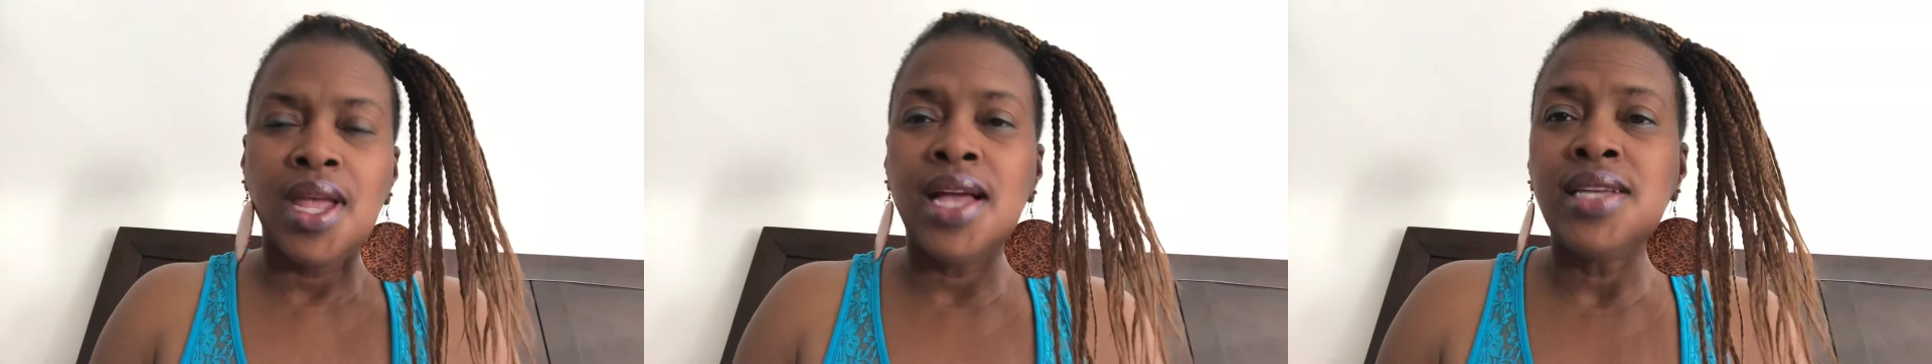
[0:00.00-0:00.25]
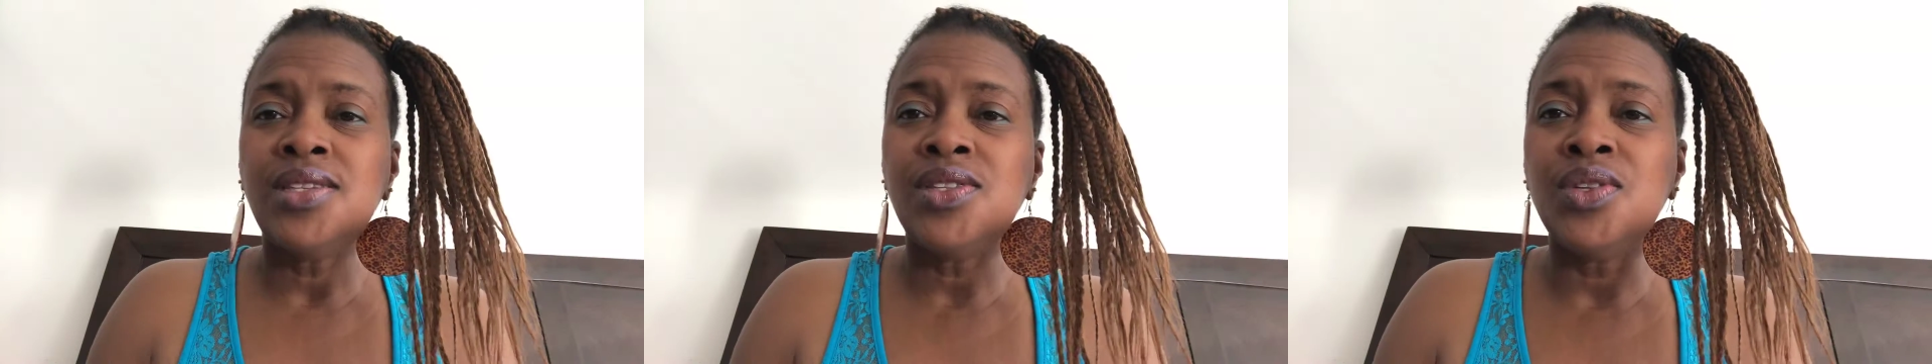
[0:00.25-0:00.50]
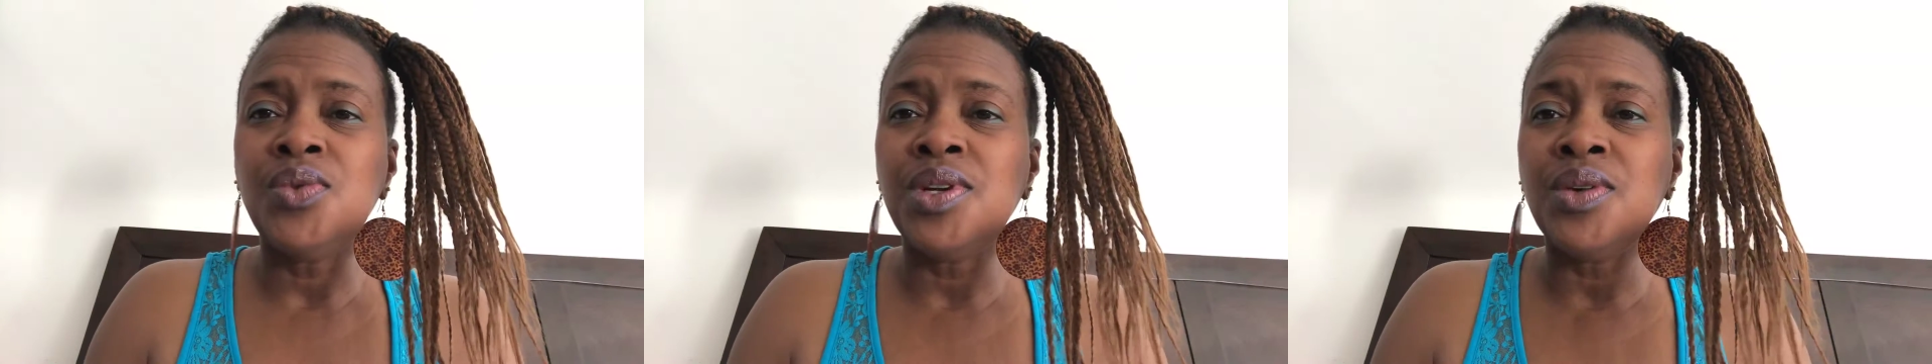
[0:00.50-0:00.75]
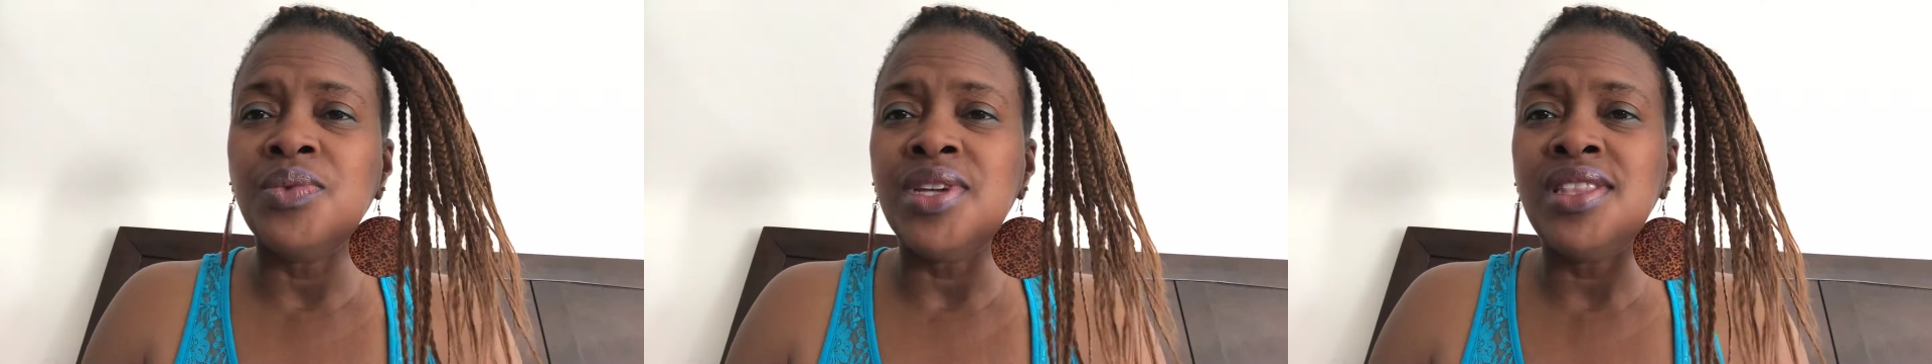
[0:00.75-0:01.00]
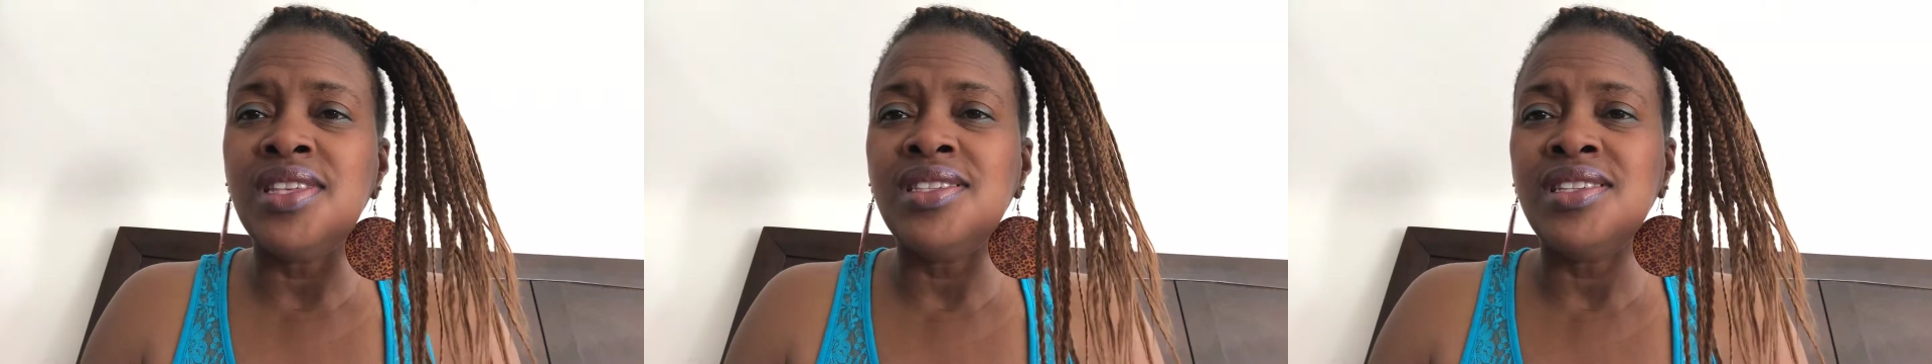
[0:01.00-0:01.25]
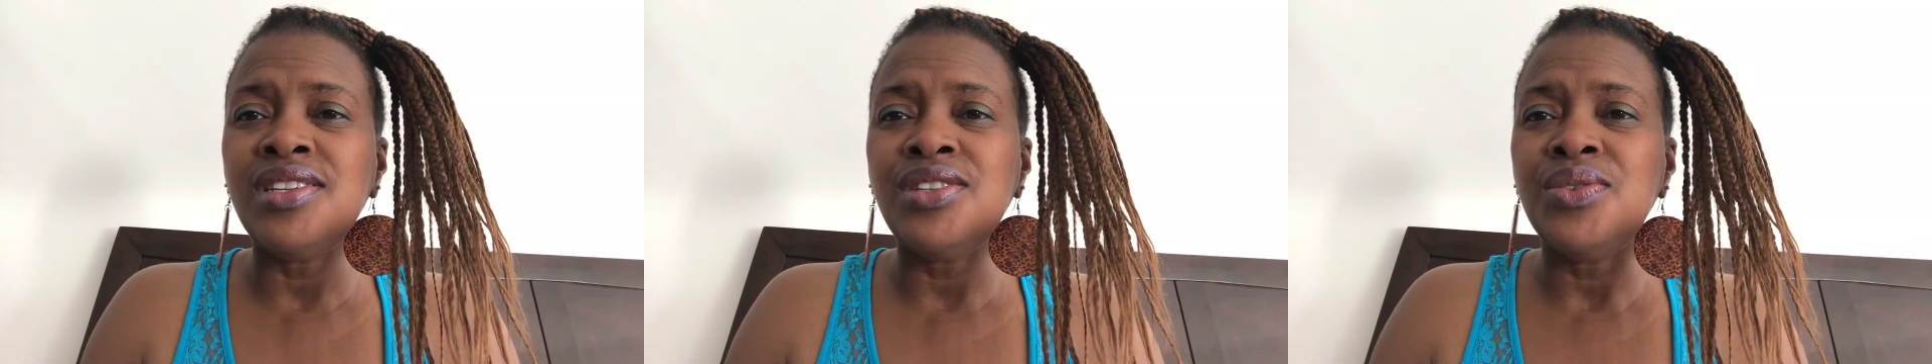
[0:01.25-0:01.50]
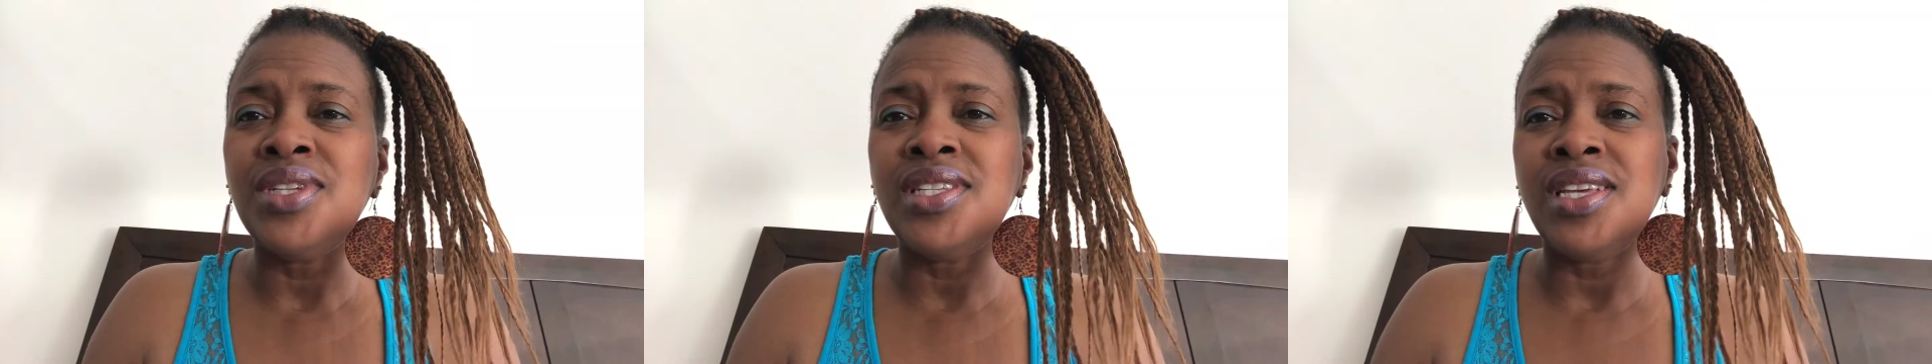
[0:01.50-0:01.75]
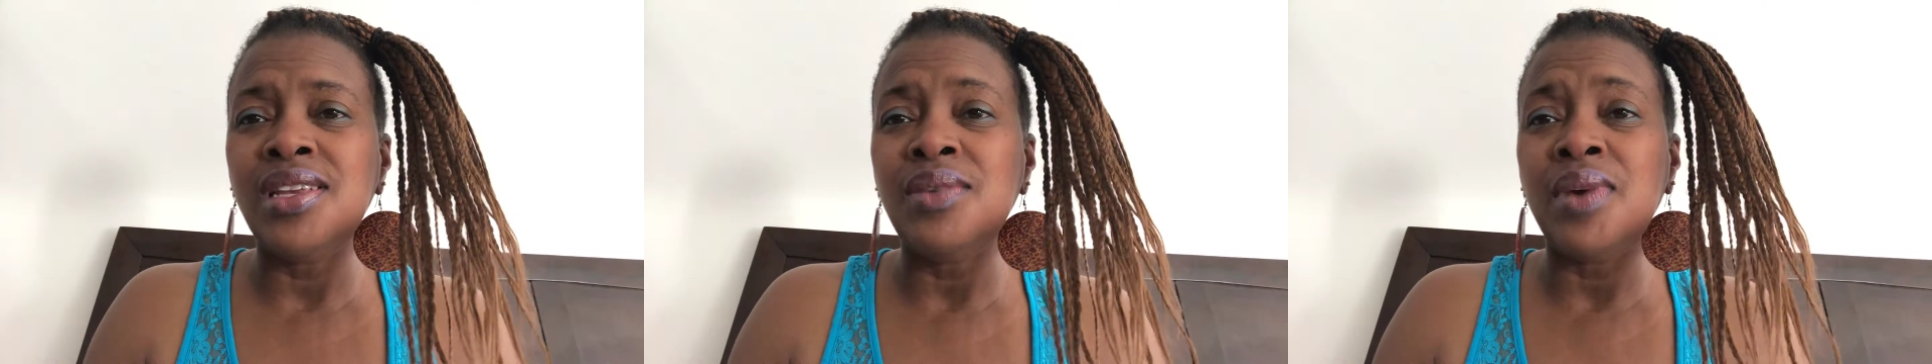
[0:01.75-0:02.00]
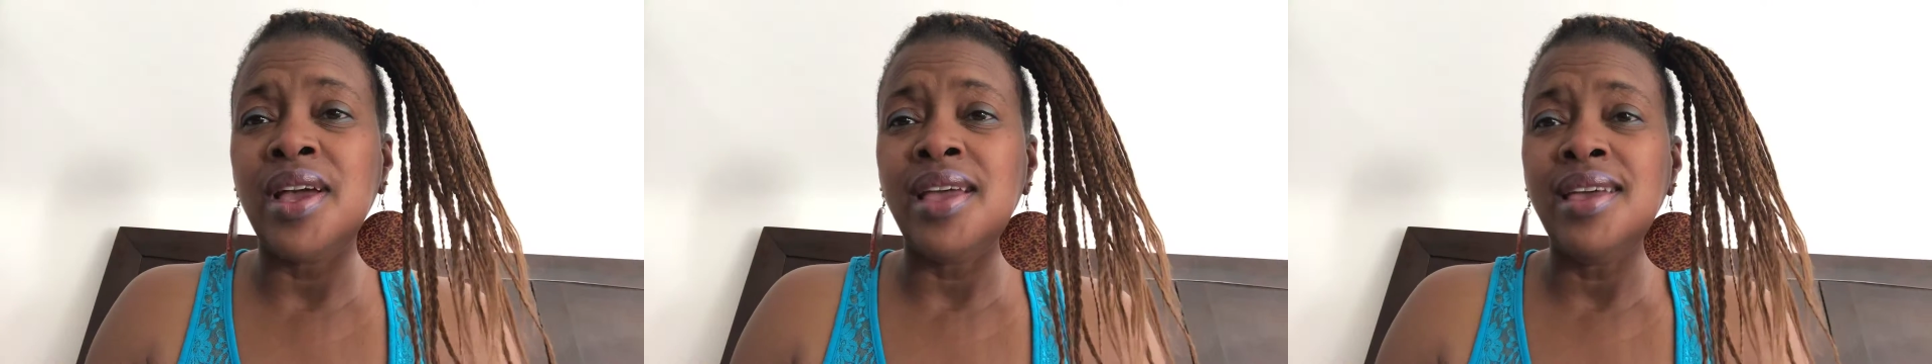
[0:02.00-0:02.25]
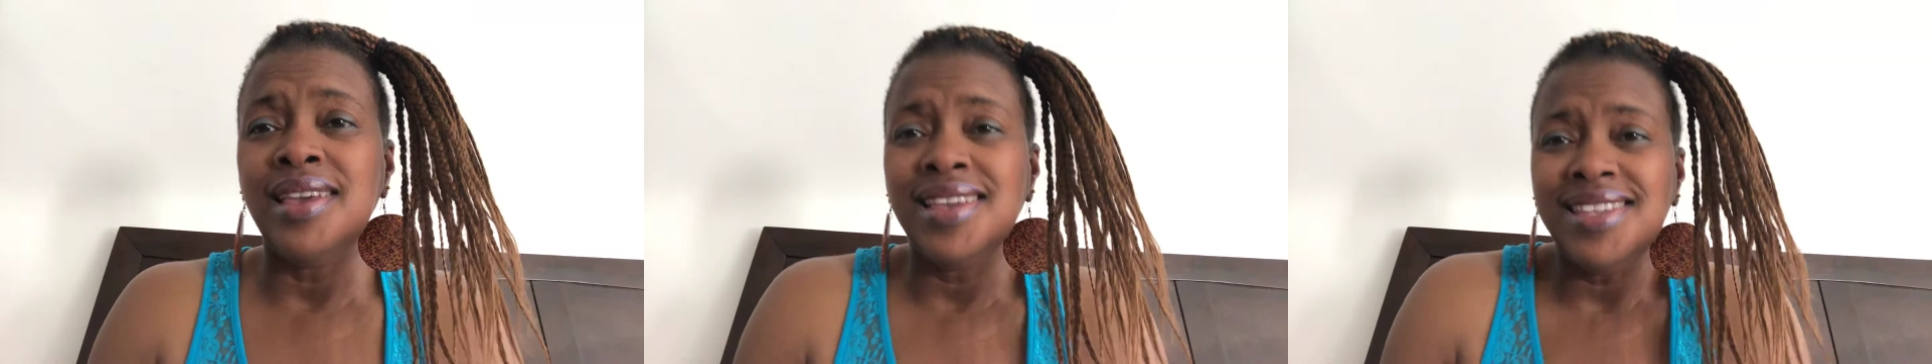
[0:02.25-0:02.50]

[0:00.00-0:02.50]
I still want to read these entries anyway.